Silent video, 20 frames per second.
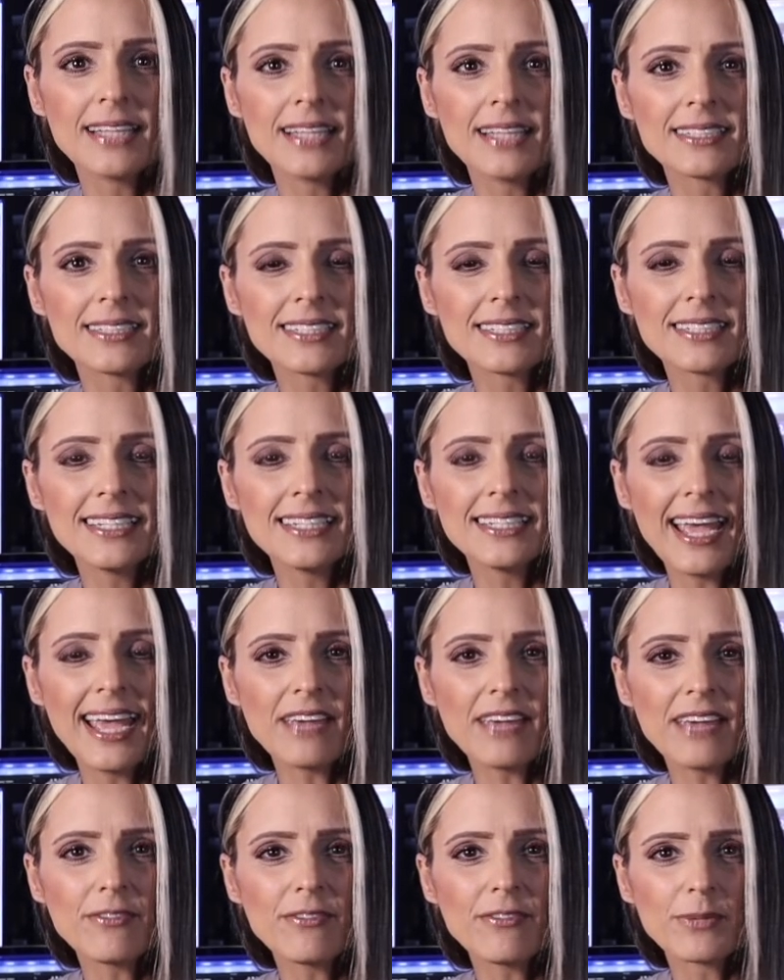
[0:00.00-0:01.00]

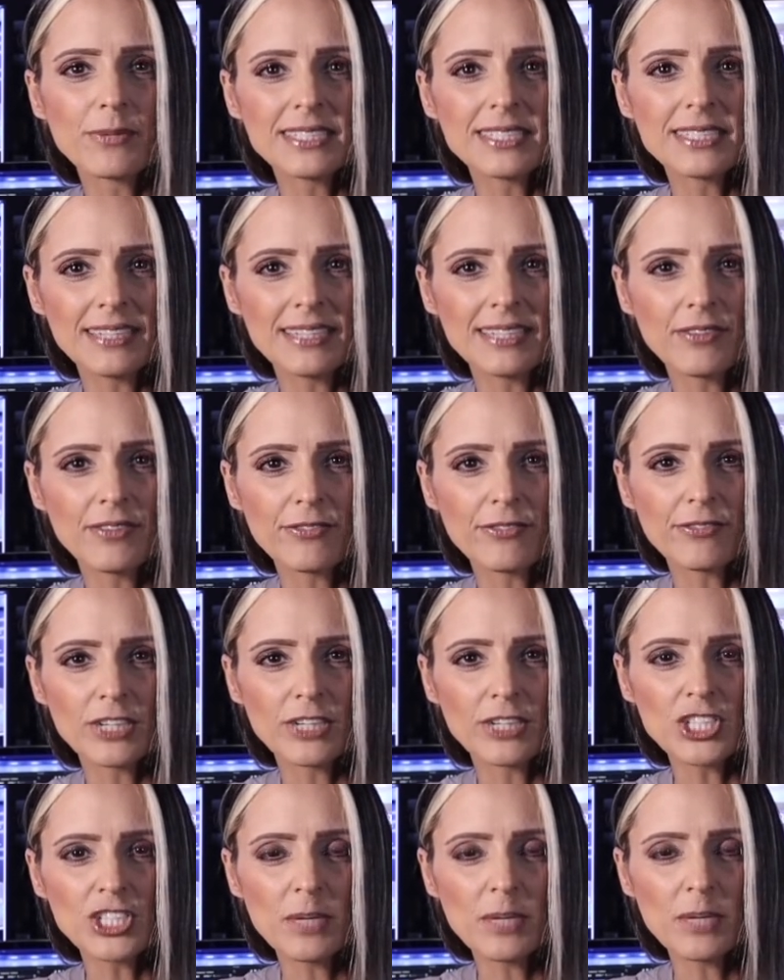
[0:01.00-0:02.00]
today received the French
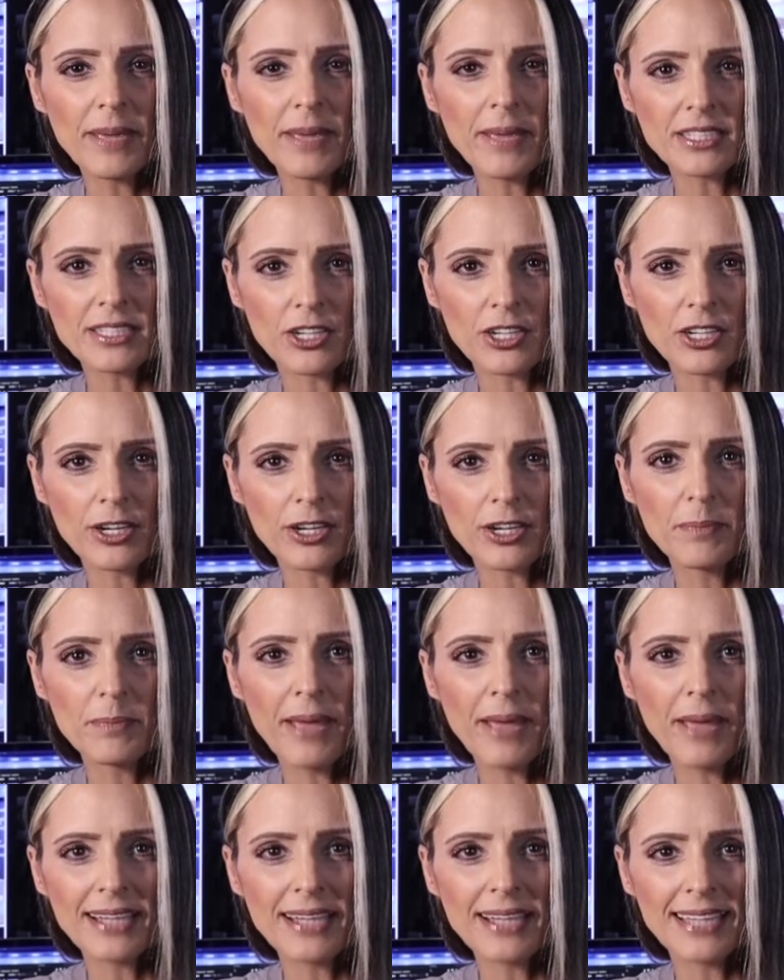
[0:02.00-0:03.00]
ambassador in
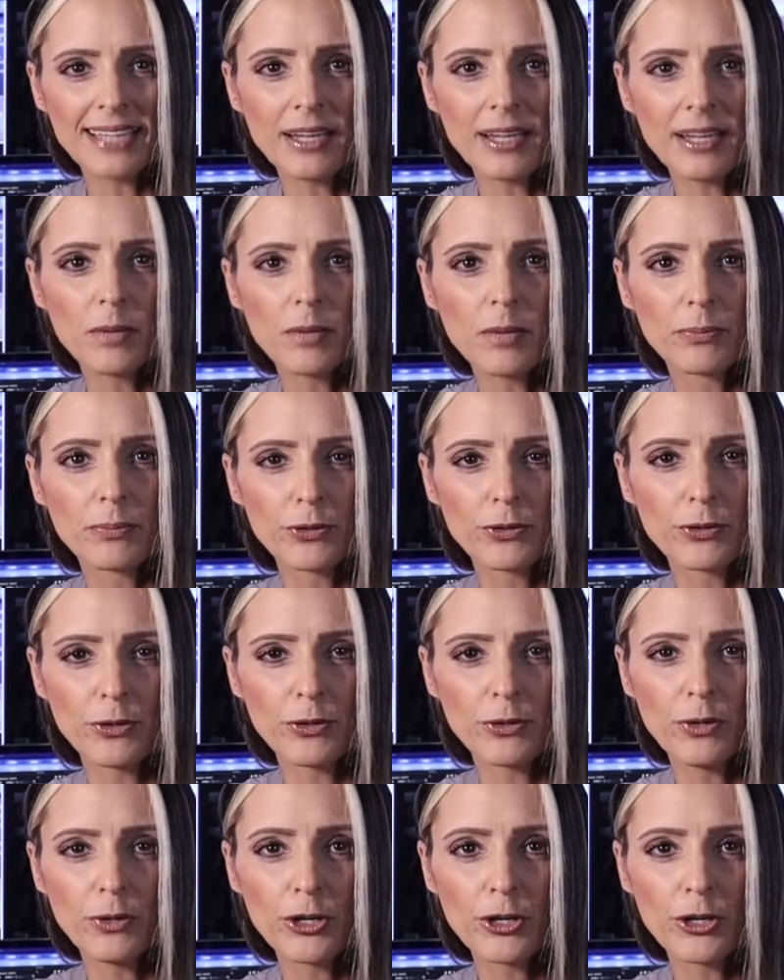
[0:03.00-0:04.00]
Baghdad,
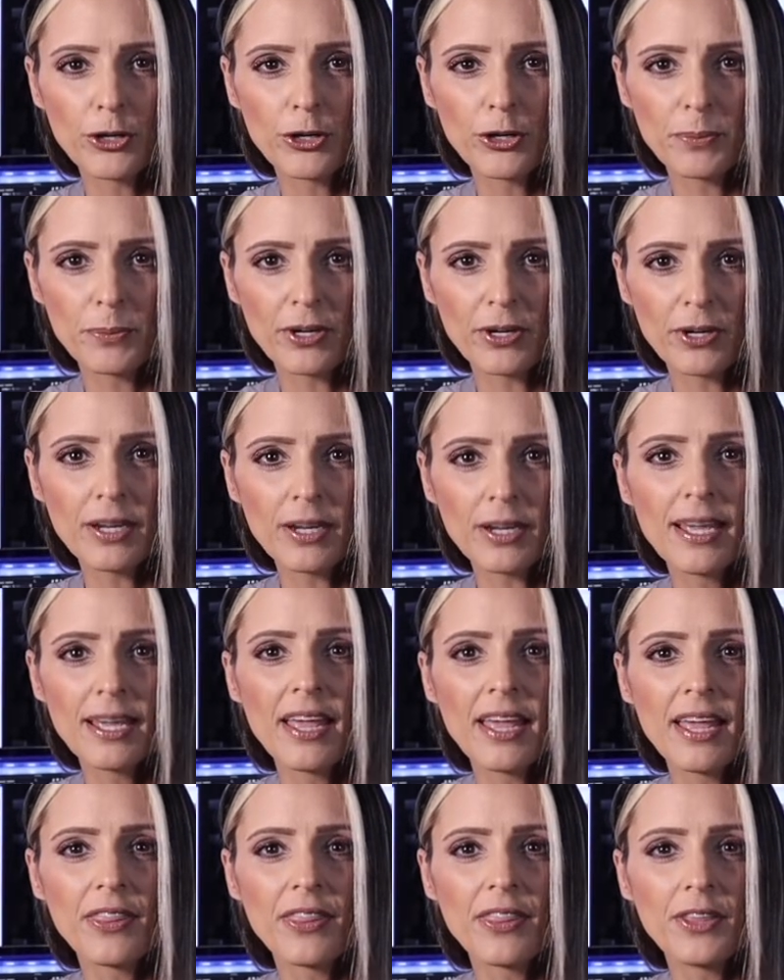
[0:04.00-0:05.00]
Bruno Herbert,
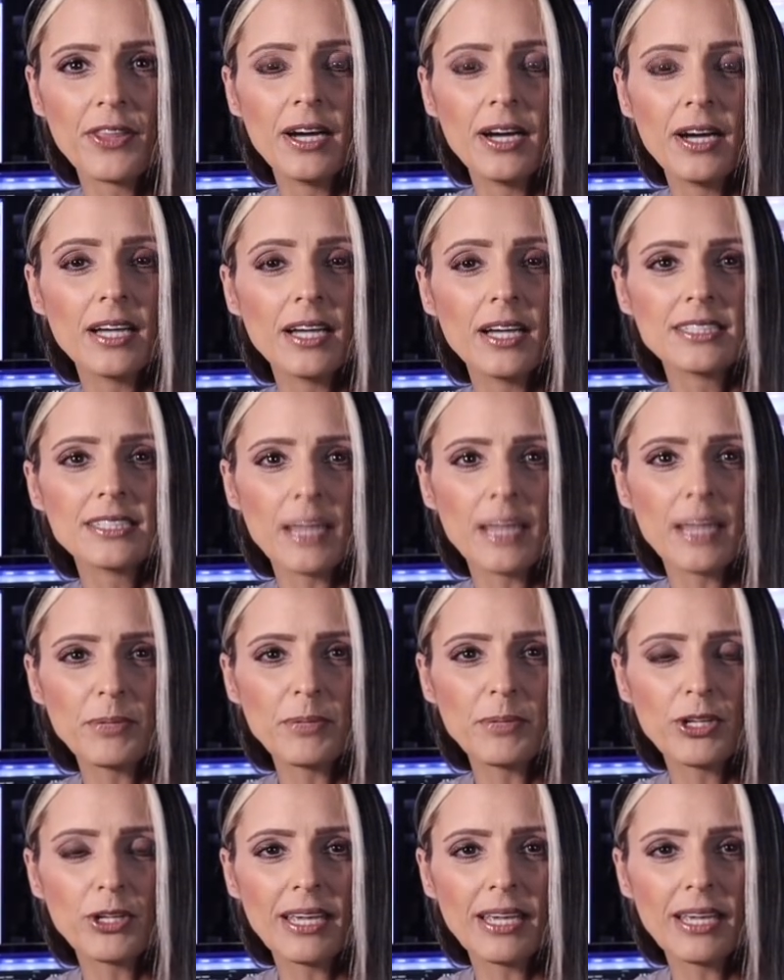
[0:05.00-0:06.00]
the
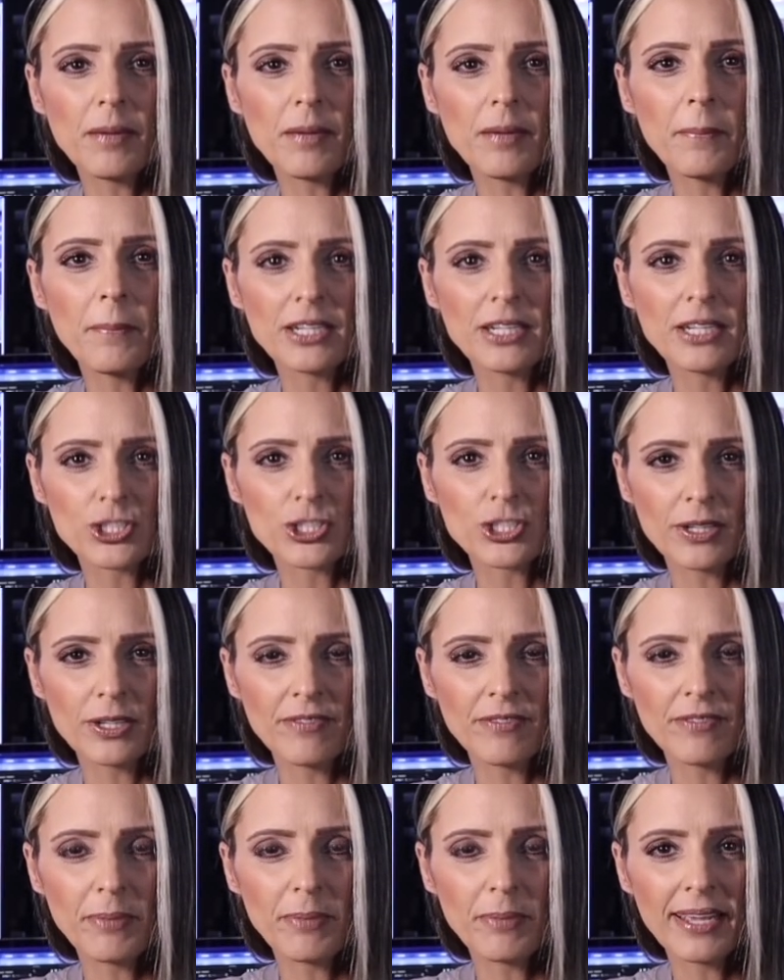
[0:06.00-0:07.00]
Deputy Ministry of
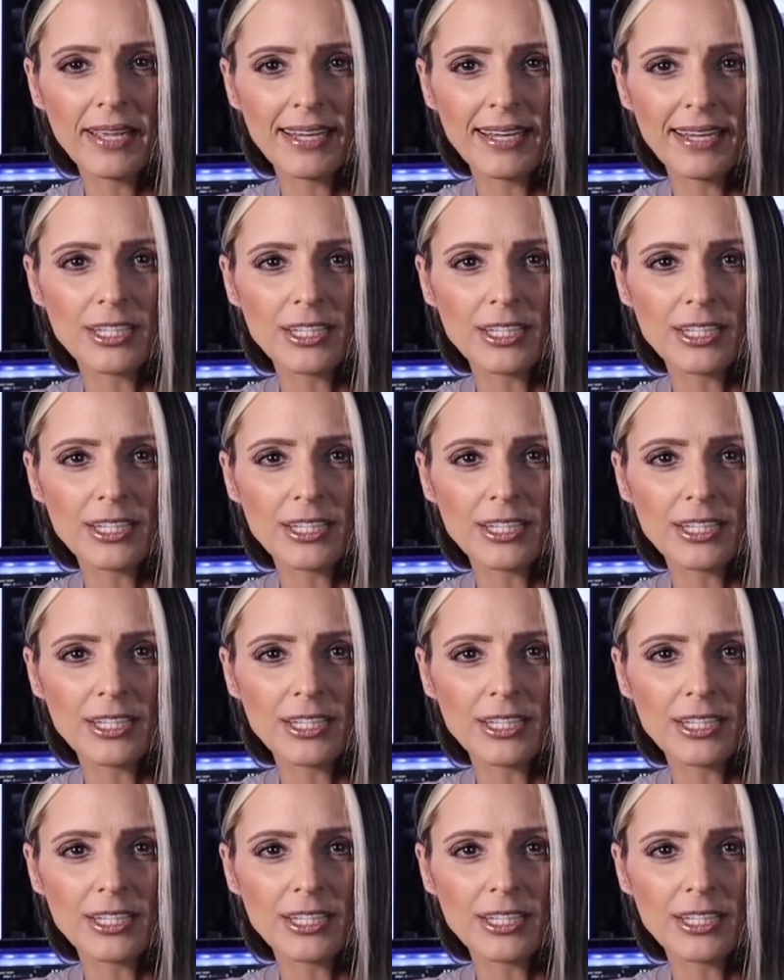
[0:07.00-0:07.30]
Planning